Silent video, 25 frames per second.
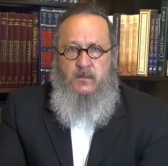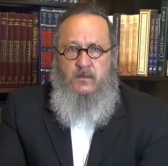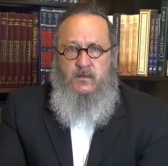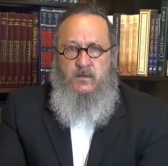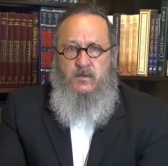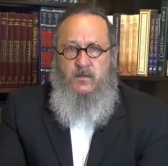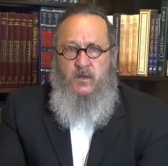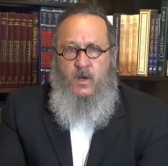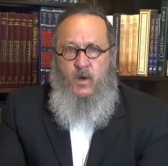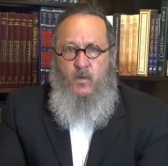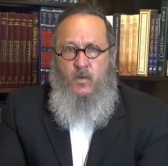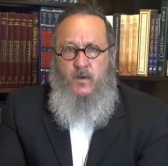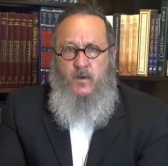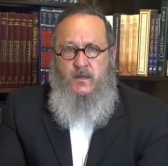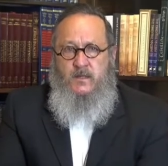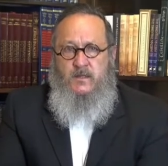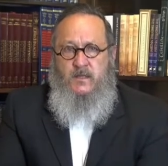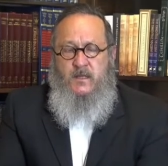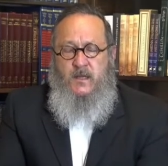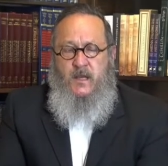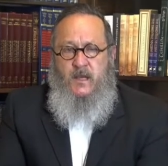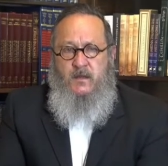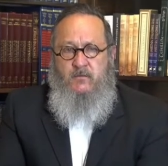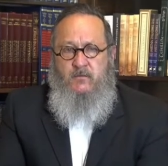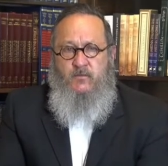knowing that
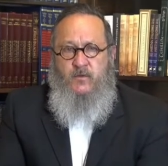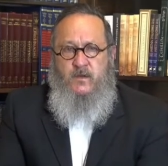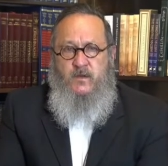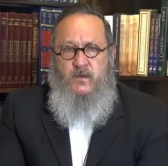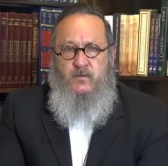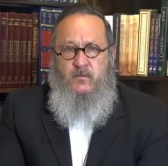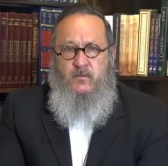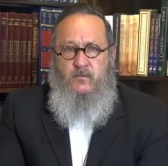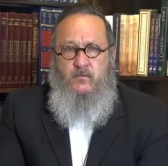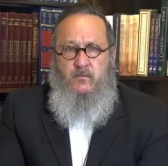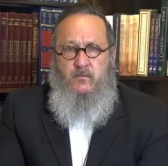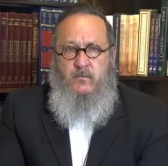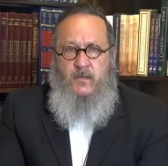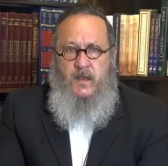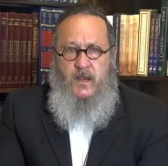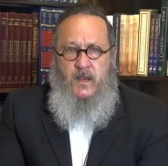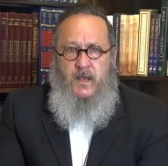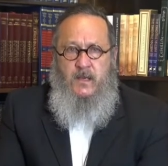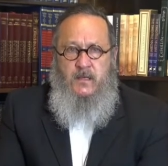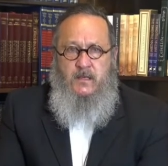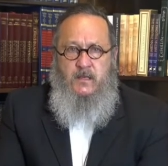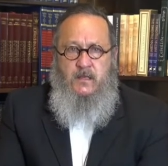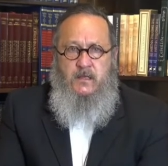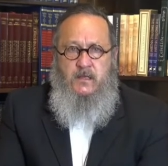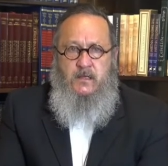every
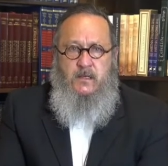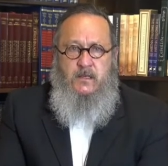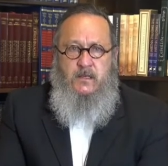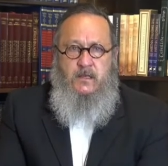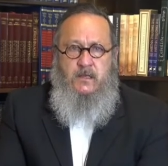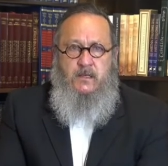man